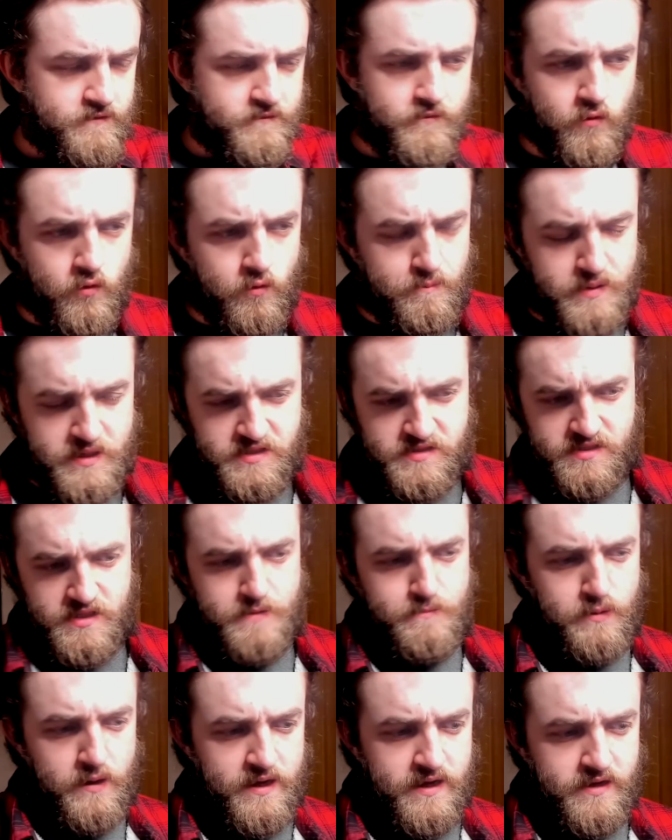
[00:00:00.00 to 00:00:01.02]
For P
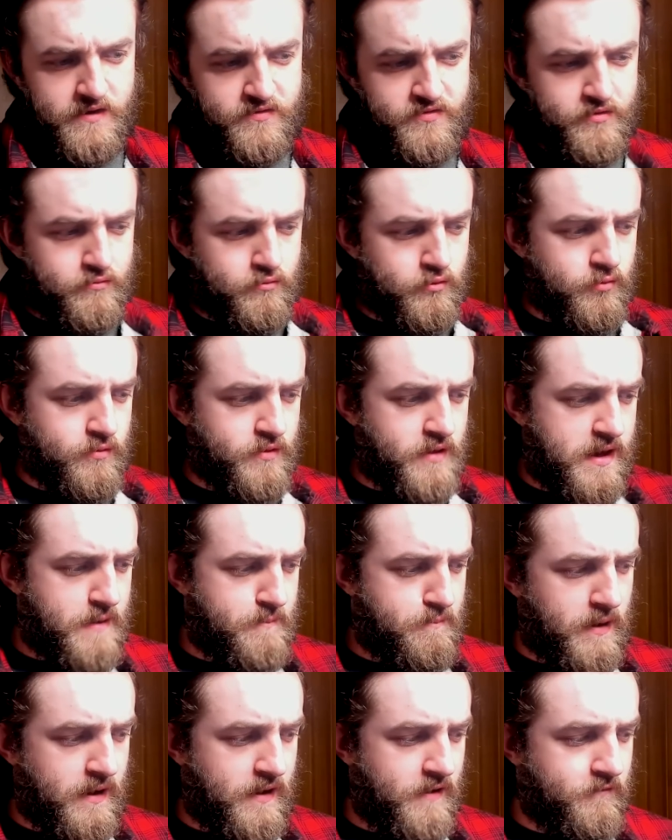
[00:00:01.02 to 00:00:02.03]
C players through their
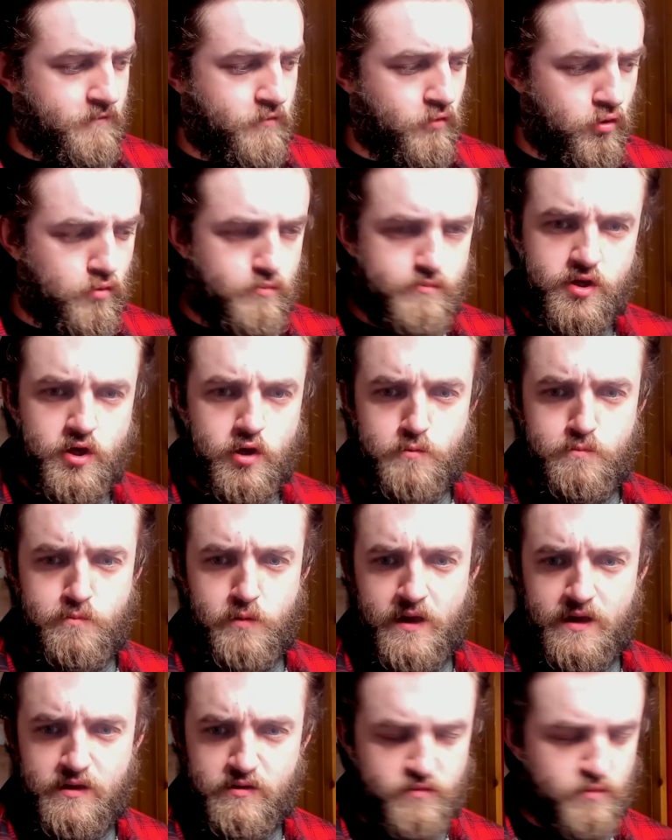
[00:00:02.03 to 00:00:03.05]
platform.
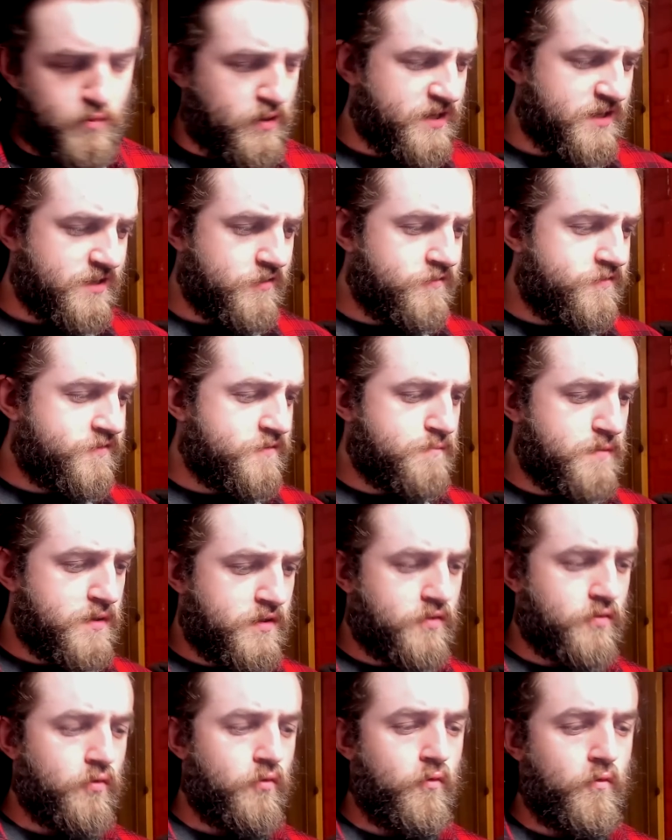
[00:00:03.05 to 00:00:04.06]
Uplay was what it used to be
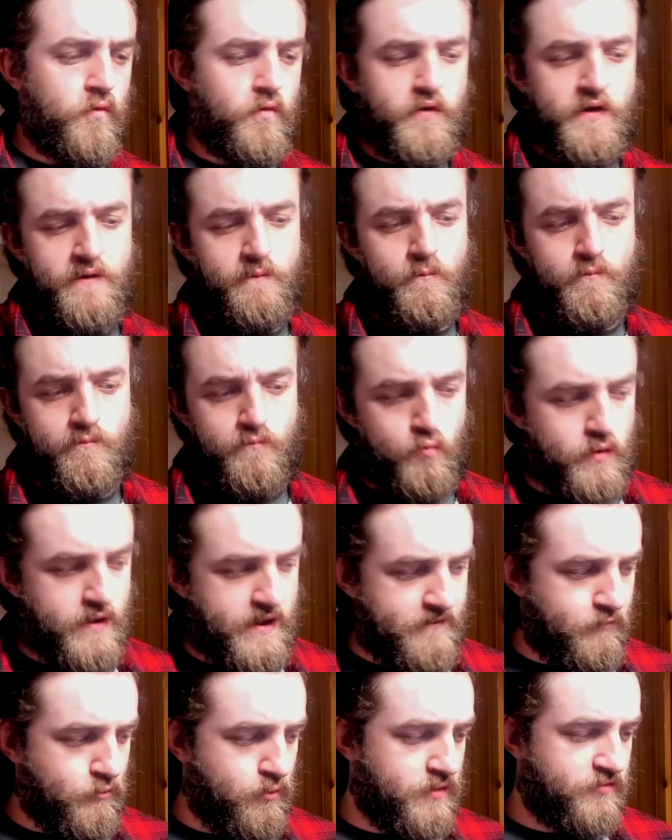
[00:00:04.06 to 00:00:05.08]
called, and um,
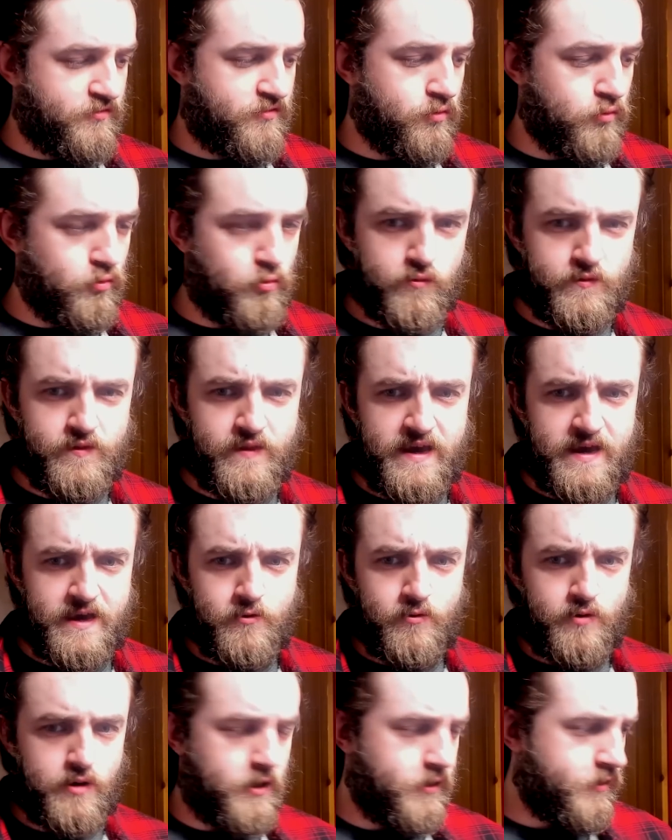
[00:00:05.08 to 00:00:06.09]
whatever it's called
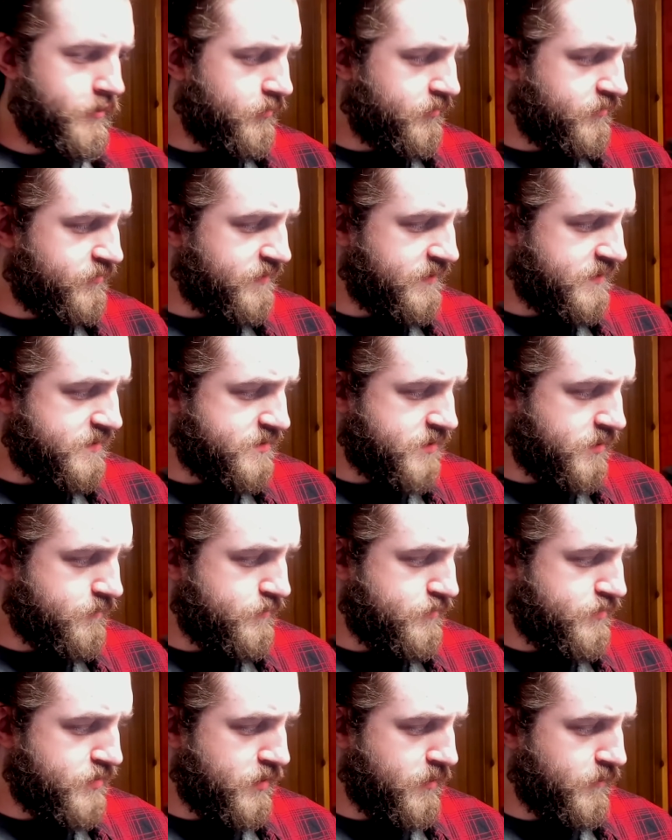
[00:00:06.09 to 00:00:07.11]
now, I honestly
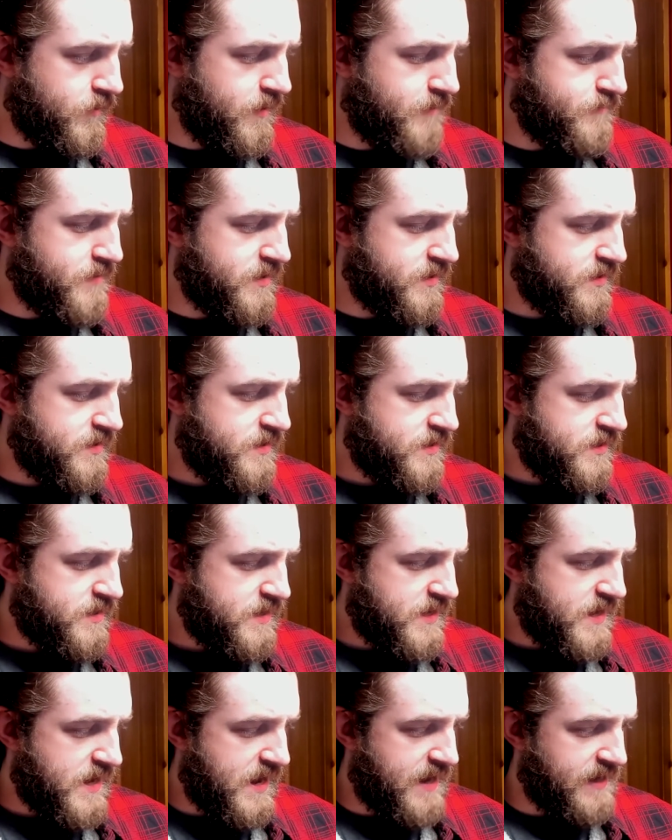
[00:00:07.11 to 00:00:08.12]
don't know. Let me
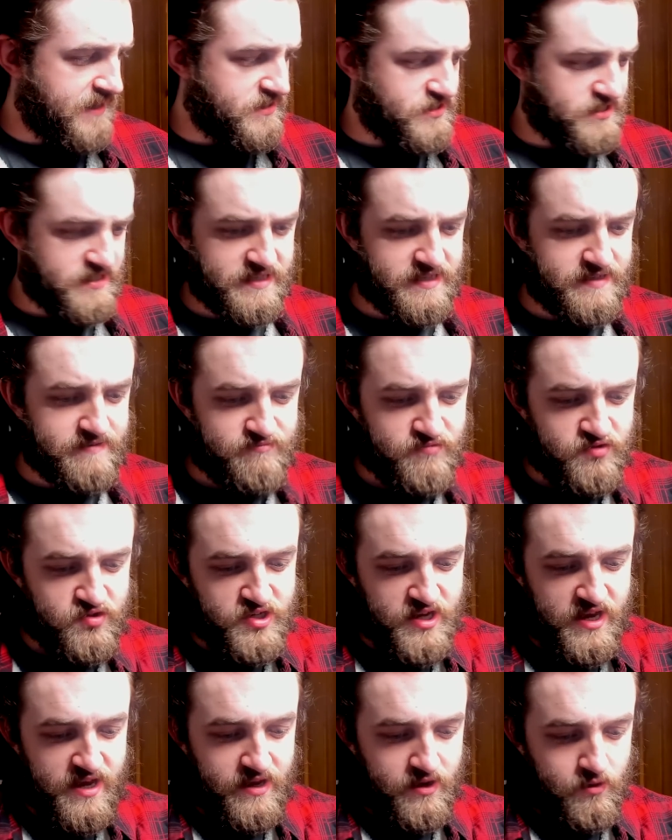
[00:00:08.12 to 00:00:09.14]
actually
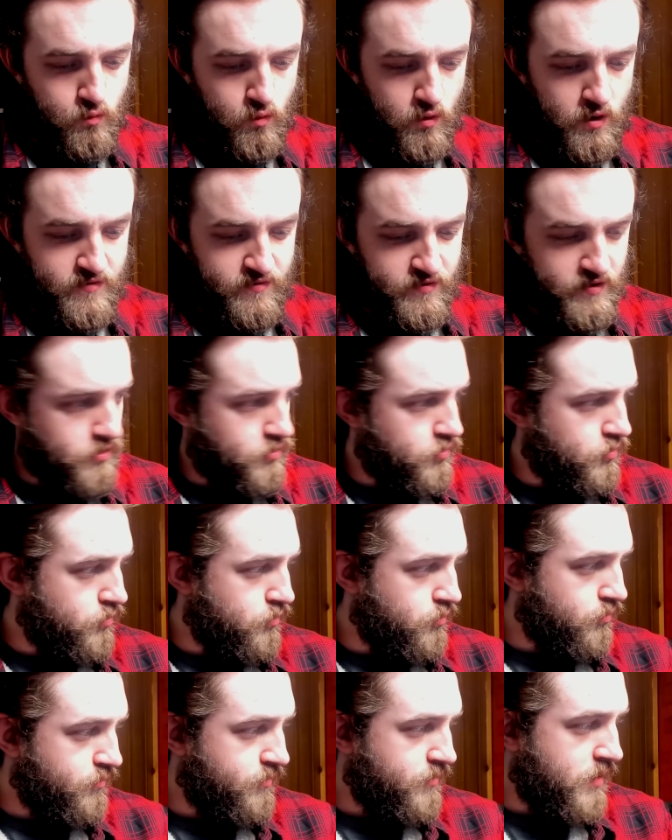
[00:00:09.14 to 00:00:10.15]
check. What is it
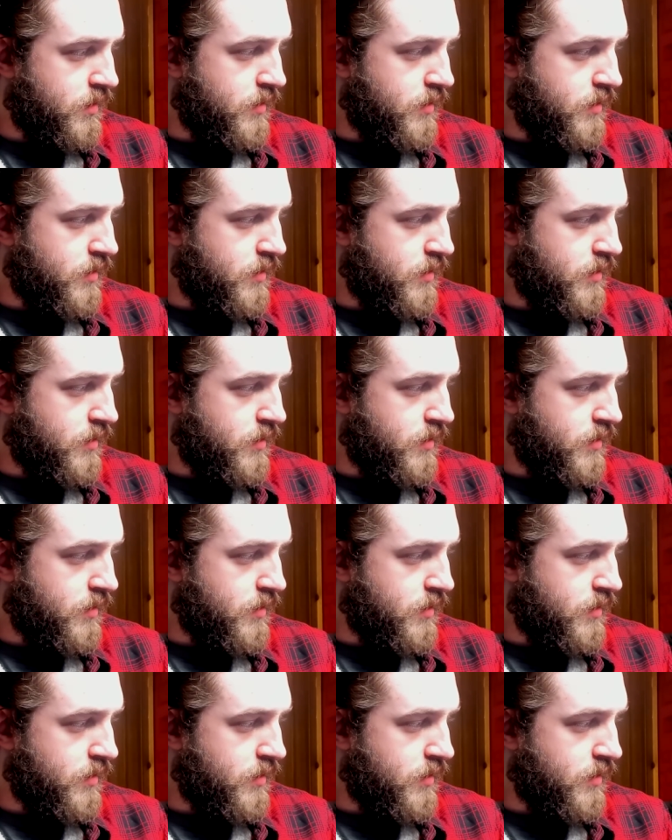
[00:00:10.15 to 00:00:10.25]
called?